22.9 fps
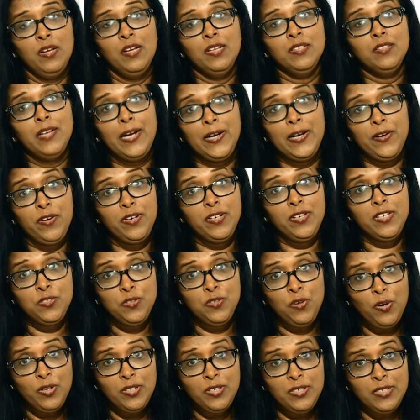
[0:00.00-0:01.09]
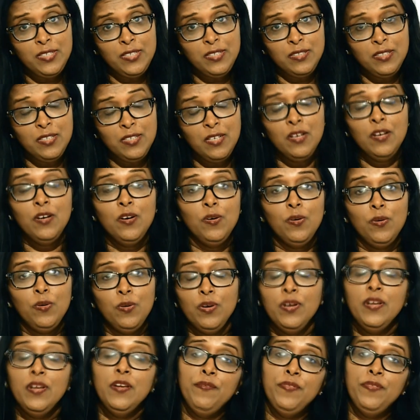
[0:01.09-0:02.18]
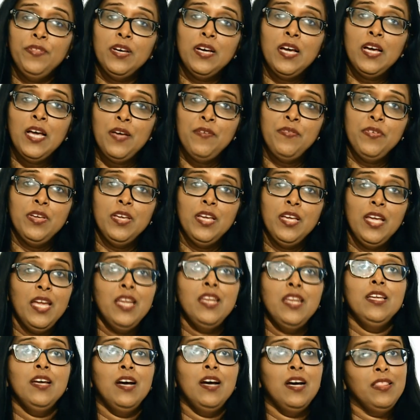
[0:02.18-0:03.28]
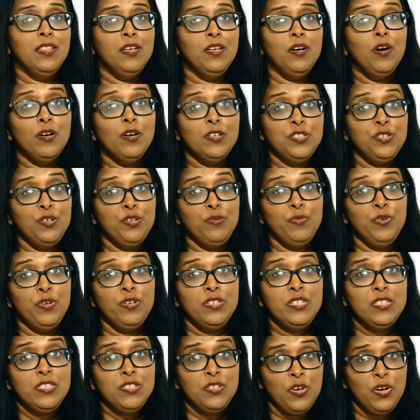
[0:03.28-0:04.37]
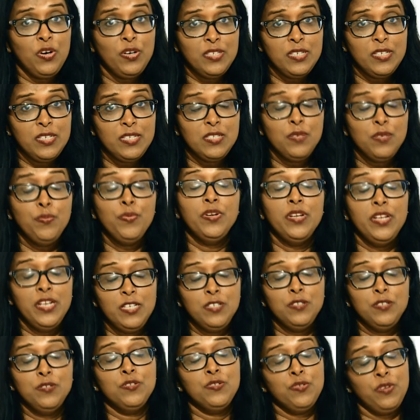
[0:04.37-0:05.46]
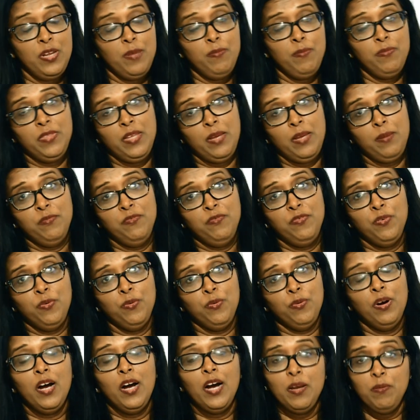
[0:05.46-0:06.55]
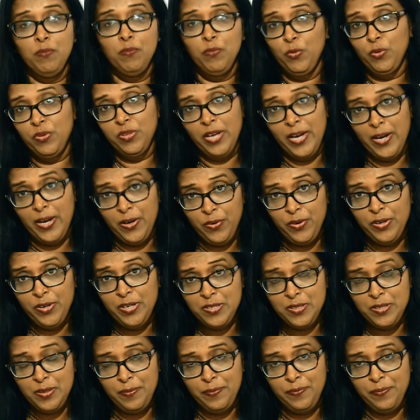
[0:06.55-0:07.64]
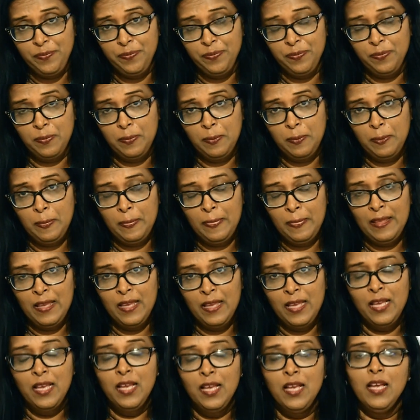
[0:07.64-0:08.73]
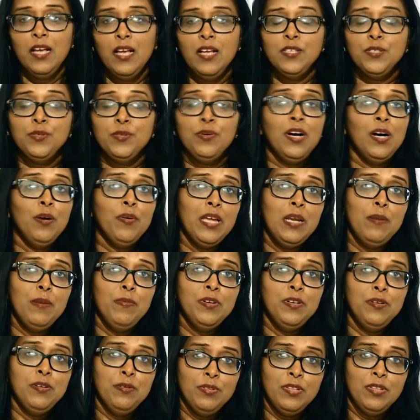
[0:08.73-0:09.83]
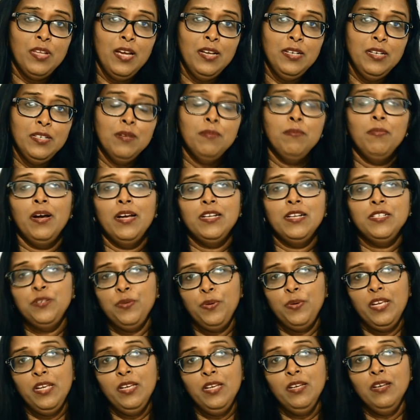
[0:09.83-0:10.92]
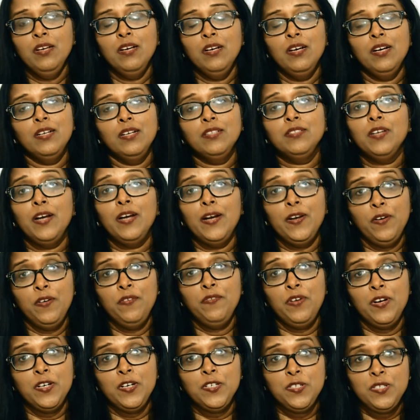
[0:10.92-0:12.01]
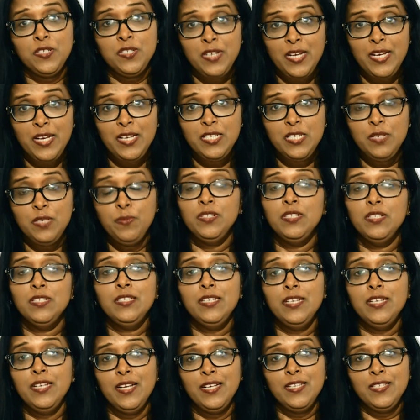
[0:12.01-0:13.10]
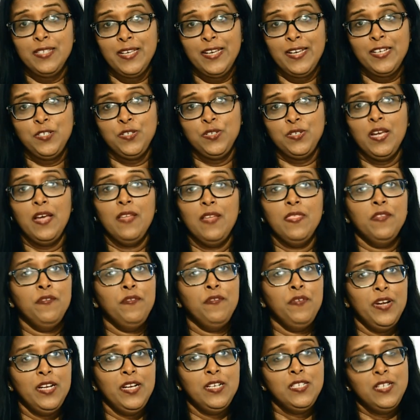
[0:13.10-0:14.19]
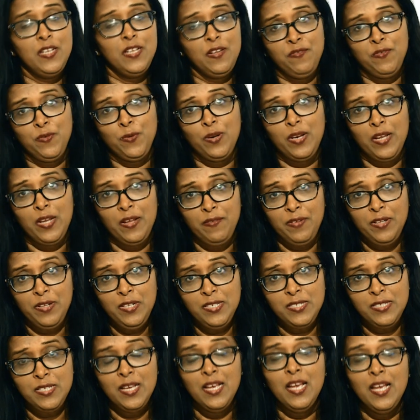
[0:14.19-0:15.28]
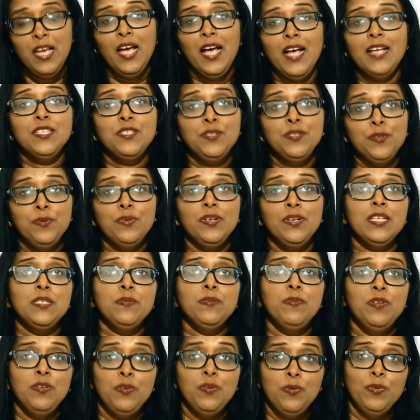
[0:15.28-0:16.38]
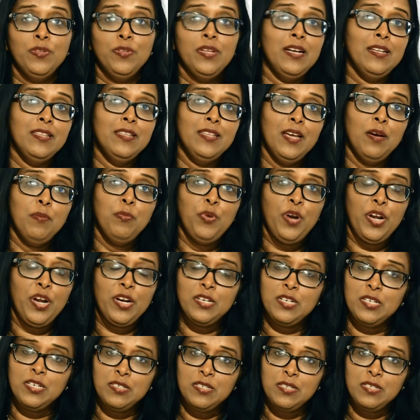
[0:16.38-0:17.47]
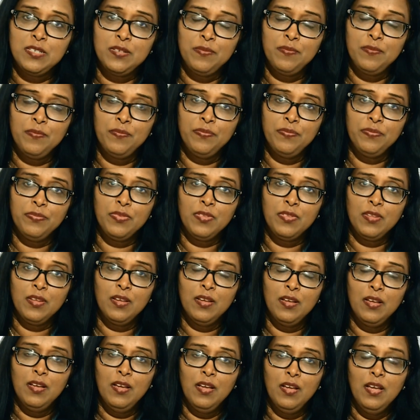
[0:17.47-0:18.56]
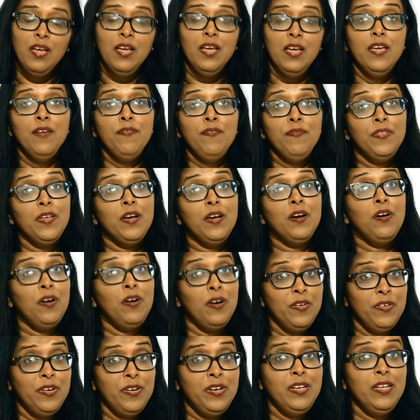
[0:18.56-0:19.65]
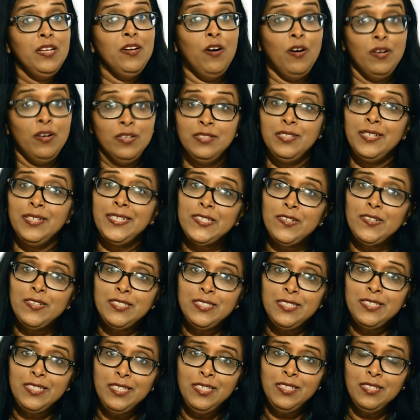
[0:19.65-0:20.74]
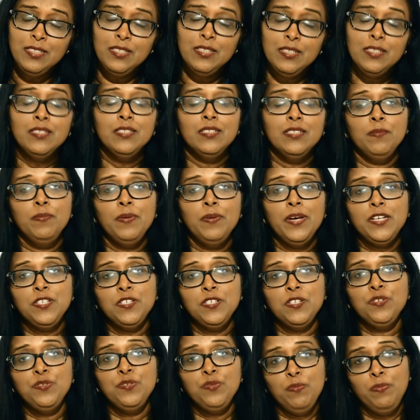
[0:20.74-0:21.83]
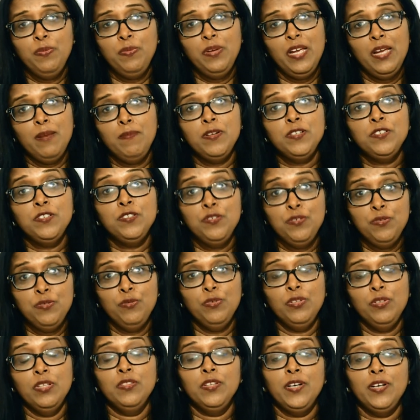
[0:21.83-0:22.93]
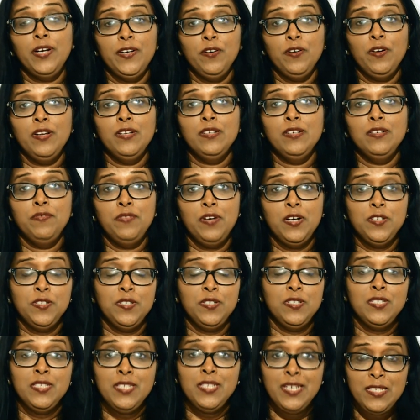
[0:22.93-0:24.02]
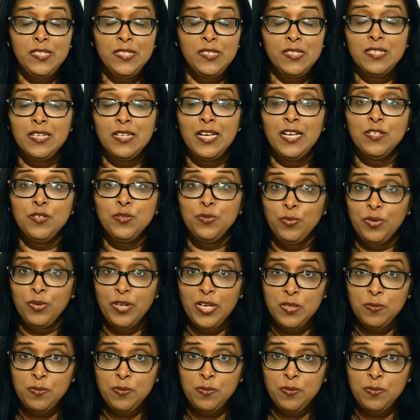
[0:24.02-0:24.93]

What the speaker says: thyroid disorders, or if they're having any other autoimmune disorders, we need to screen them for hypothyroidism. So how can we do that? By doing a thyroid function test with the TSH and the free T4 levels as soon as we know that they are pregnant. If they are already on thyroxine, the patient should be able to do the thyroid function tests as soon as